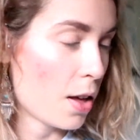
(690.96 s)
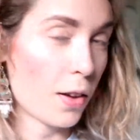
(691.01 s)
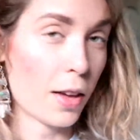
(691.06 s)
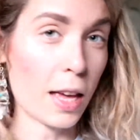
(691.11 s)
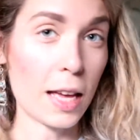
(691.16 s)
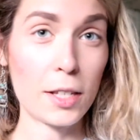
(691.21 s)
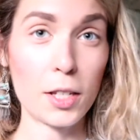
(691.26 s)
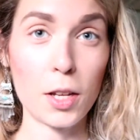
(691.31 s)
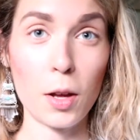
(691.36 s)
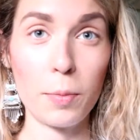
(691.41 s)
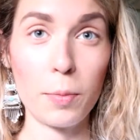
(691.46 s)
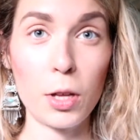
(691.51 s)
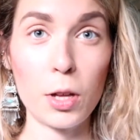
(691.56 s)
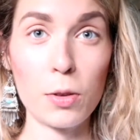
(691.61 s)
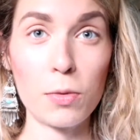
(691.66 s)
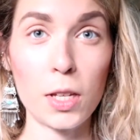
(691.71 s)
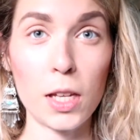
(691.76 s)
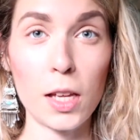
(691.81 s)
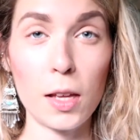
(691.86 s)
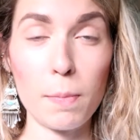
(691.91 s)
Okay, so I'm
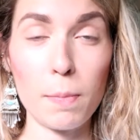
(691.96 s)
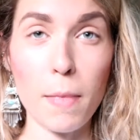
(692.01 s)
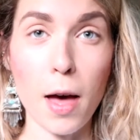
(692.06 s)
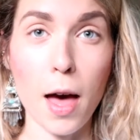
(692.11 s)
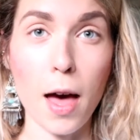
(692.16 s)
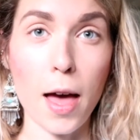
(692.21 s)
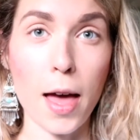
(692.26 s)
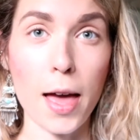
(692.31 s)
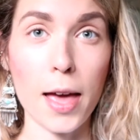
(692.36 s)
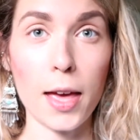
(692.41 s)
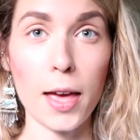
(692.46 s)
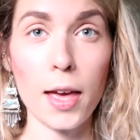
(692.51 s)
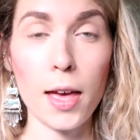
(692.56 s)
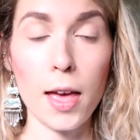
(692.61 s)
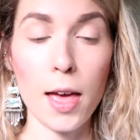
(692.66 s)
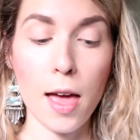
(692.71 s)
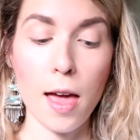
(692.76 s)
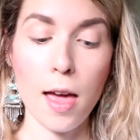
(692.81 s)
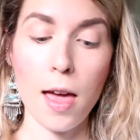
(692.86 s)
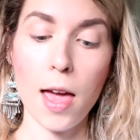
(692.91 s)
using my
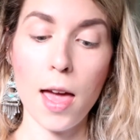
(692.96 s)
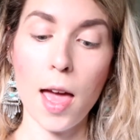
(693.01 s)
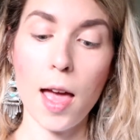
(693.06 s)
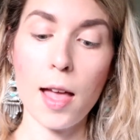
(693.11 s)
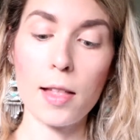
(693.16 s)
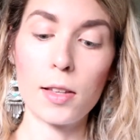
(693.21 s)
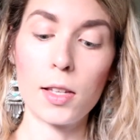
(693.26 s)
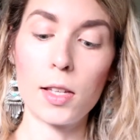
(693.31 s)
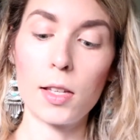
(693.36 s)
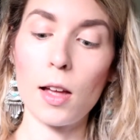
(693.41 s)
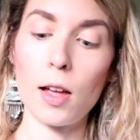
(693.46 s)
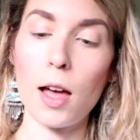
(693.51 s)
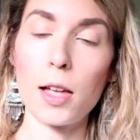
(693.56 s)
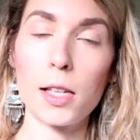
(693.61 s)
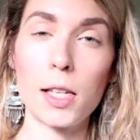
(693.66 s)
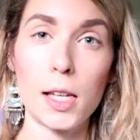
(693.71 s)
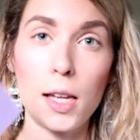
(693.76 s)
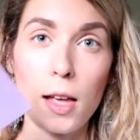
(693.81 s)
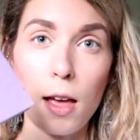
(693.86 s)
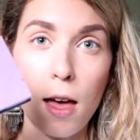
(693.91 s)

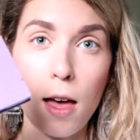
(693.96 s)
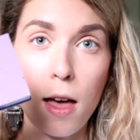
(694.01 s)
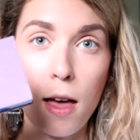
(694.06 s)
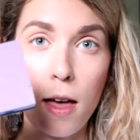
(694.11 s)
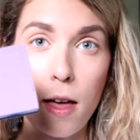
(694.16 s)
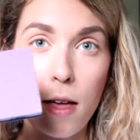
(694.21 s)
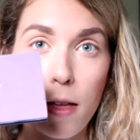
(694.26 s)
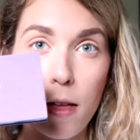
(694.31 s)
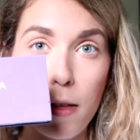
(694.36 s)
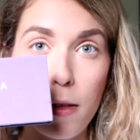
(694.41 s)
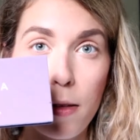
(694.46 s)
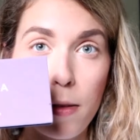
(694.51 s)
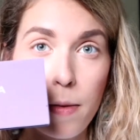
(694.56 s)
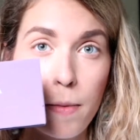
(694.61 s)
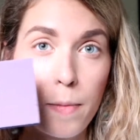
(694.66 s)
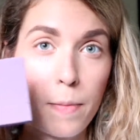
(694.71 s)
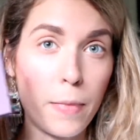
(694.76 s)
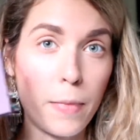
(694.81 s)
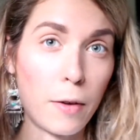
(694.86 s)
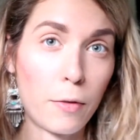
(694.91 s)
Anastasia
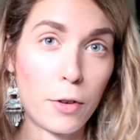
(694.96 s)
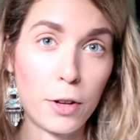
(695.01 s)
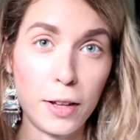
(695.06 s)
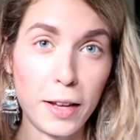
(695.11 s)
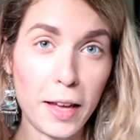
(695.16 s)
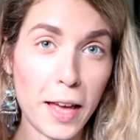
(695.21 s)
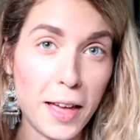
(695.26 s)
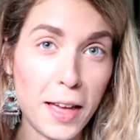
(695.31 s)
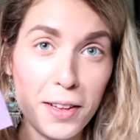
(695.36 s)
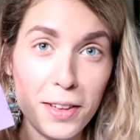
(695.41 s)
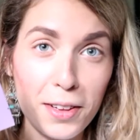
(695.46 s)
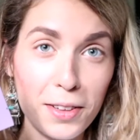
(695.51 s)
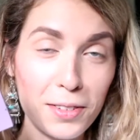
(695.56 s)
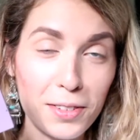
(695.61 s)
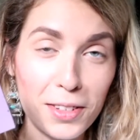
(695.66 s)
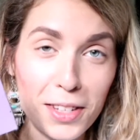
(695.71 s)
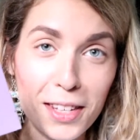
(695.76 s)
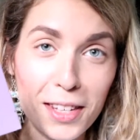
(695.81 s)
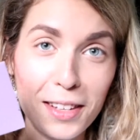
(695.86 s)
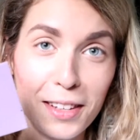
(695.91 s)
Beverly
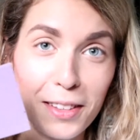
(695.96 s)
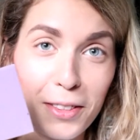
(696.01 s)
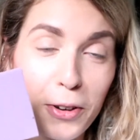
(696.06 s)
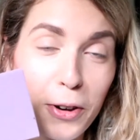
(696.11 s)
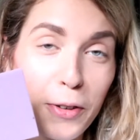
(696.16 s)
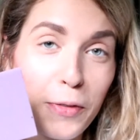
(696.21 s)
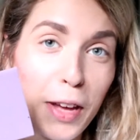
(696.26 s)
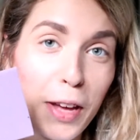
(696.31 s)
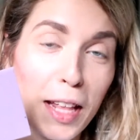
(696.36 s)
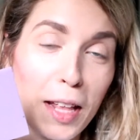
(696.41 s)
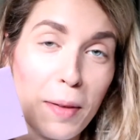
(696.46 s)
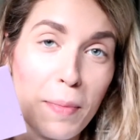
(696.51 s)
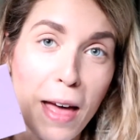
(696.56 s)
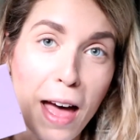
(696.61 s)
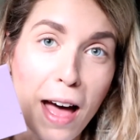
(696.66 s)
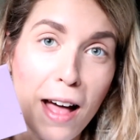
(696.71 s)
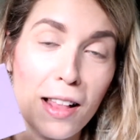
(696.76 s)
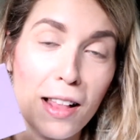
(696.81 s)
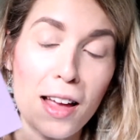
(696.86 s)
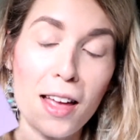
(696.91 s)
Hills Norvina
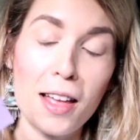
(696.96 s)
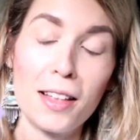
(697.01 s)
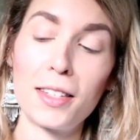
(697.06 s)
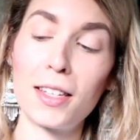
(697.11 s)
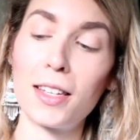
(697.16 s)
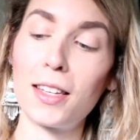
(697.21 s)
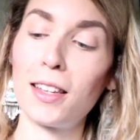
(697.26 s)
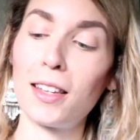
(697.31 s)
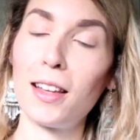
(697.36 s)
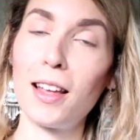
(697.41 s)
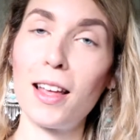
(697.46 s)
palette.